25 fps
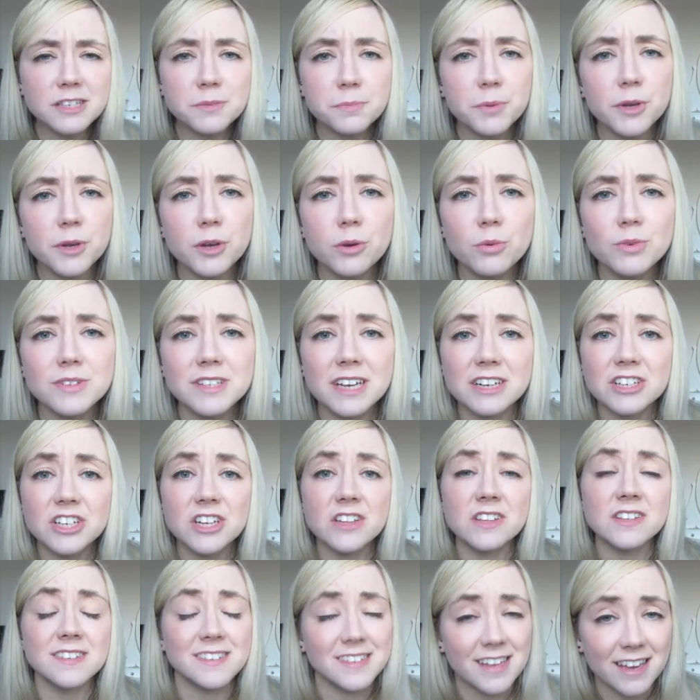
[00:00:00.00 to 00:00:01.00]
This book was
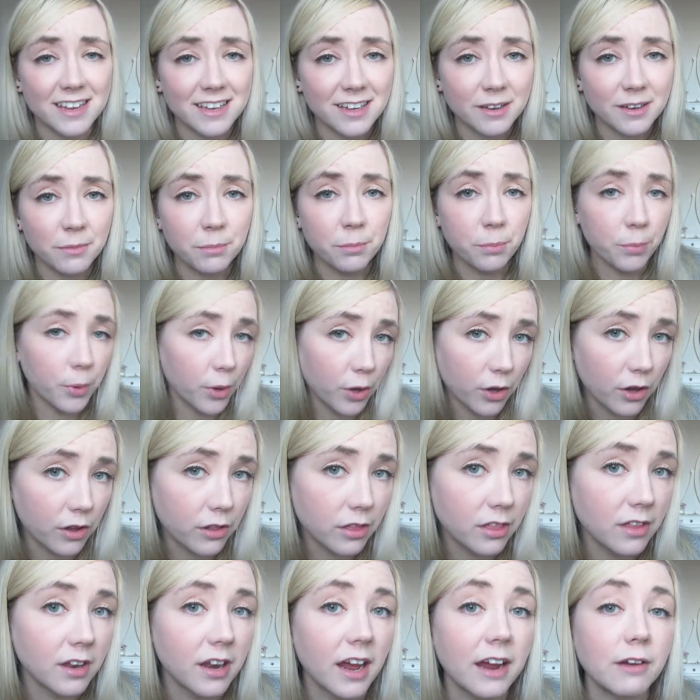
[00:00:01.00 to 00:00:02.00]
actually the second book
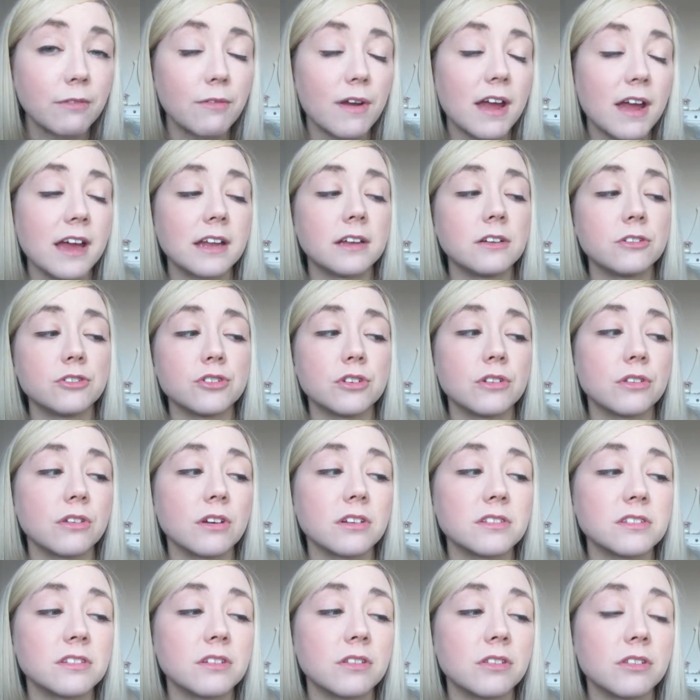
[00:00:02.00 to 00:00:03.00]
that I read in
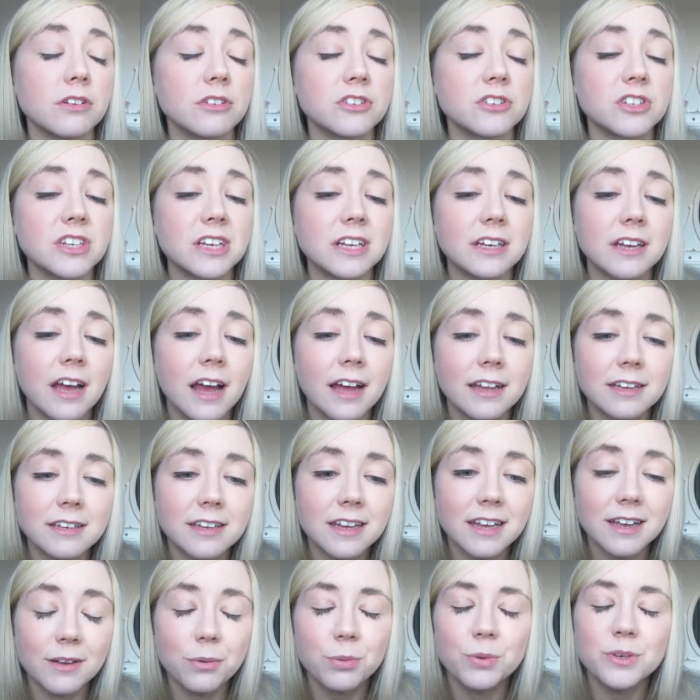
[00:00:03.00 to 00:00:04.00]
2013 and
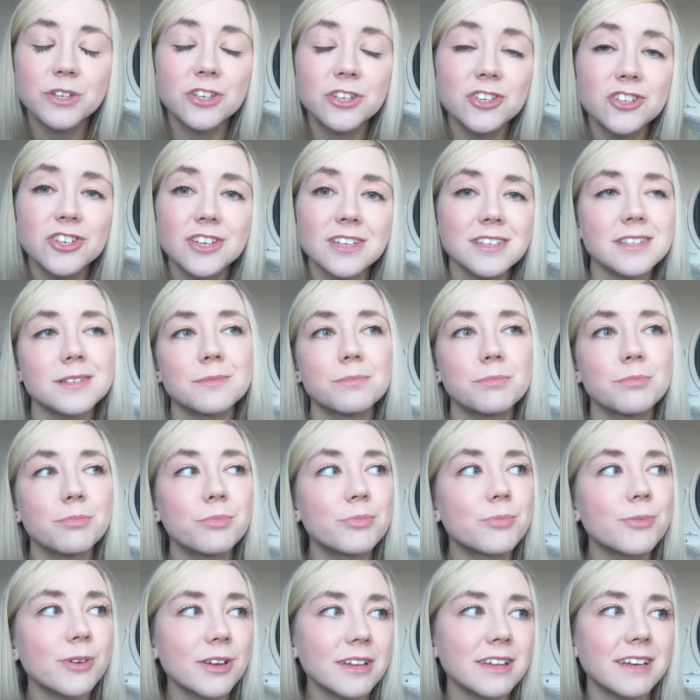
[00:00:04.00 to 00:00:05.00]
it was just
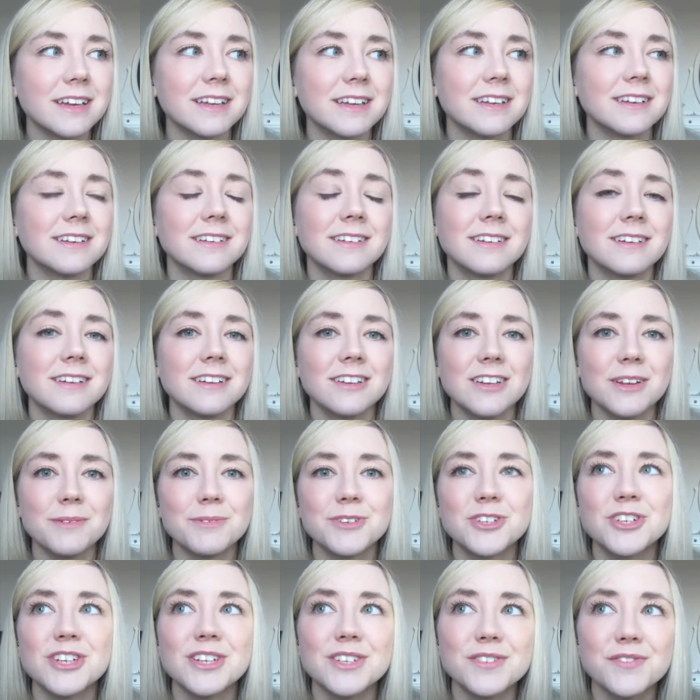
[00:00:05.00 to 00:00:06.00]
brilliant. It
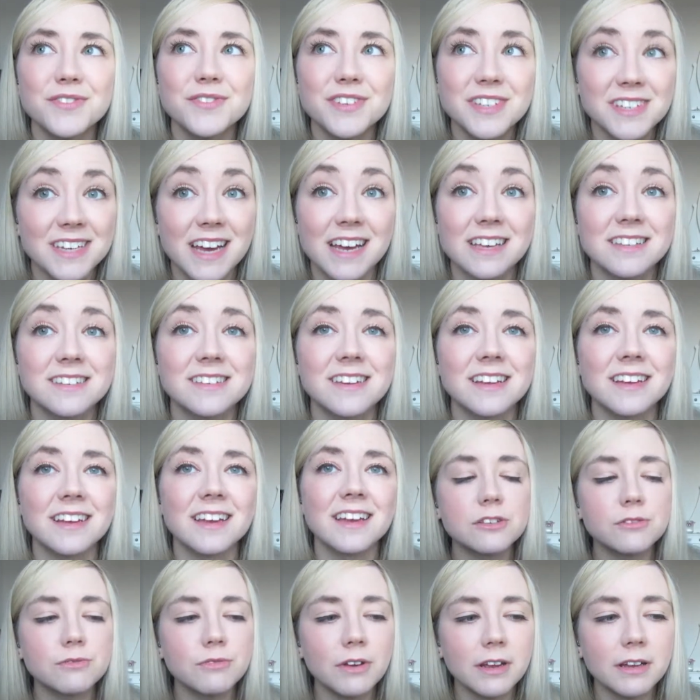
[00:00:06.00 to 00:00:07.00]
was just fantastic.
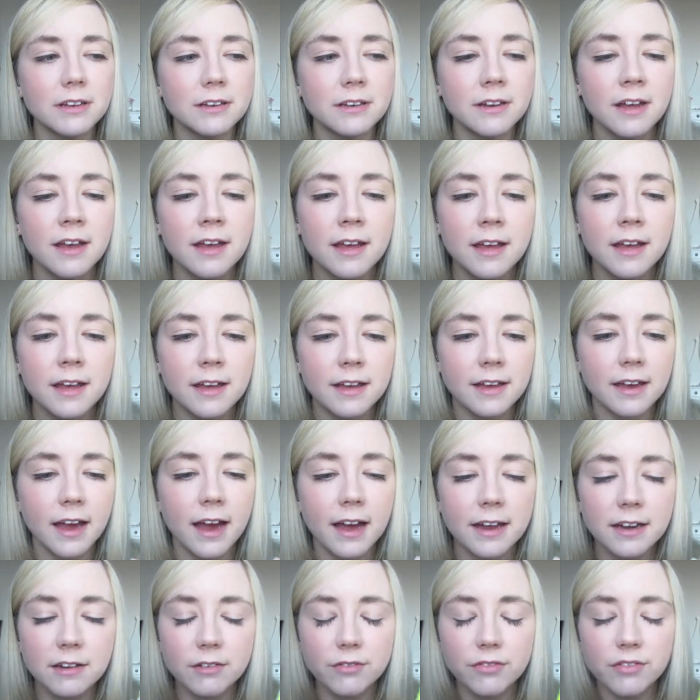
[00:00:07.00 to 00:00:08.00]
It's written
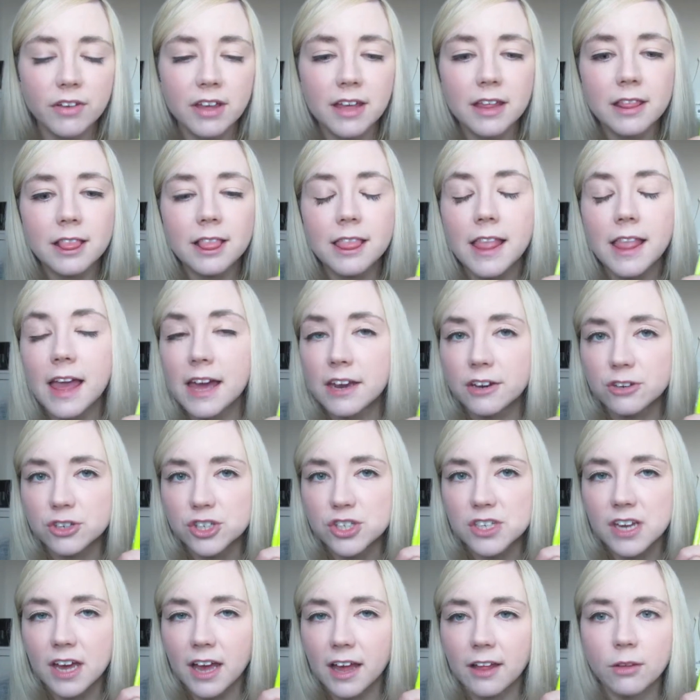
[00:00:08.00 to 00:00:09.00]
kind of in letter
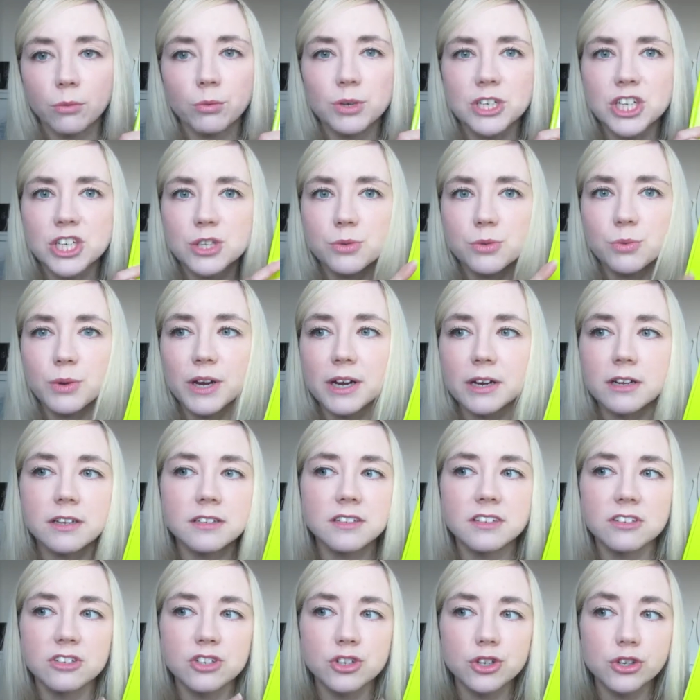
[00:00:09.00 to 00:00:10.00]
style, which is weird
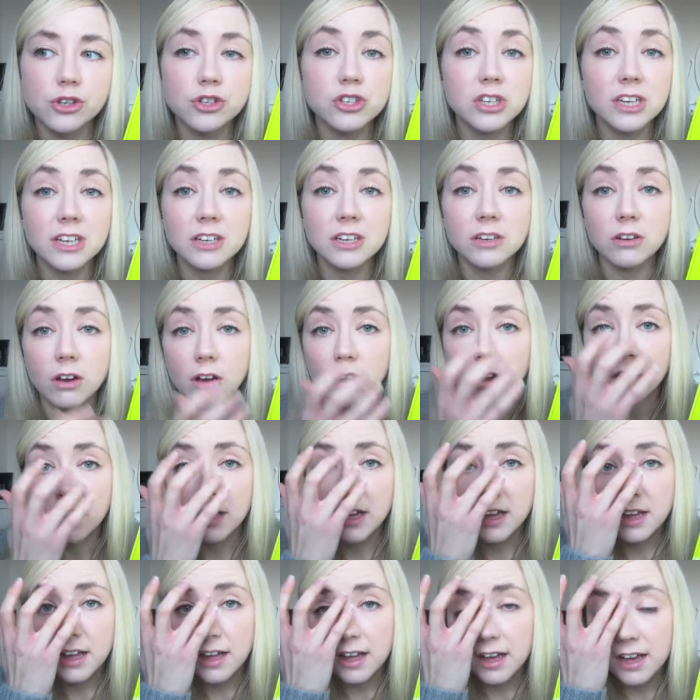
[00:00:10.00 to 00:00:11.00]
because it's usually not
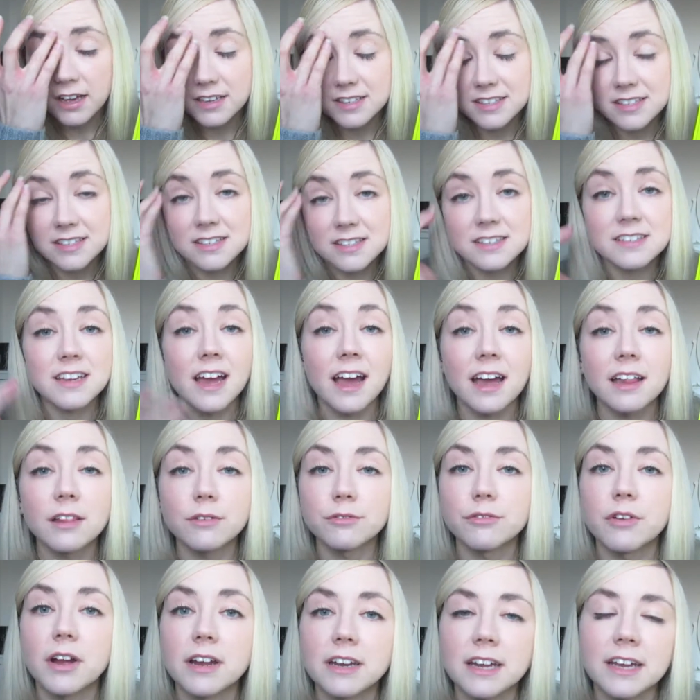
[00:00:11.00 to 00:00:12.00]
a style
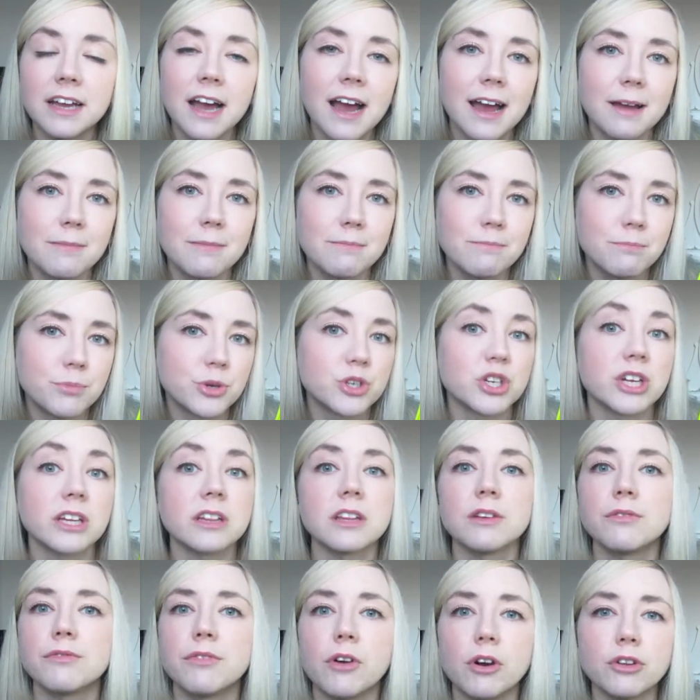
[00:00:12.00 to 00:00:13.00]
of writing I'm
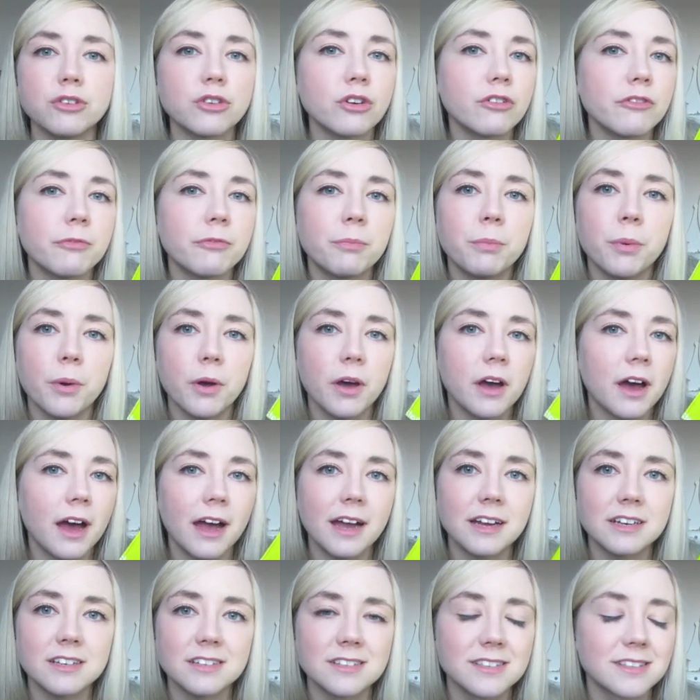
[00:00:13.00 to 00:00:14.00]
particularly fond of, but
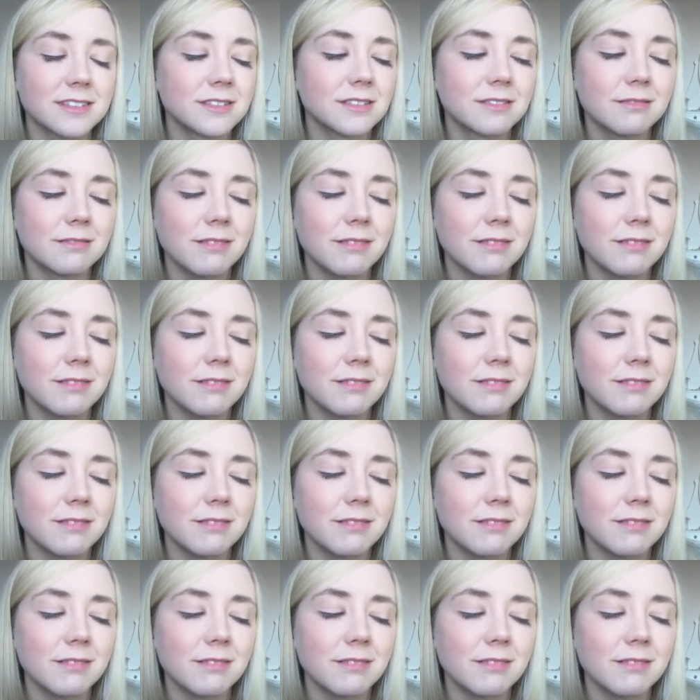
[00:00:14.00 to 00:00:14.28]
I just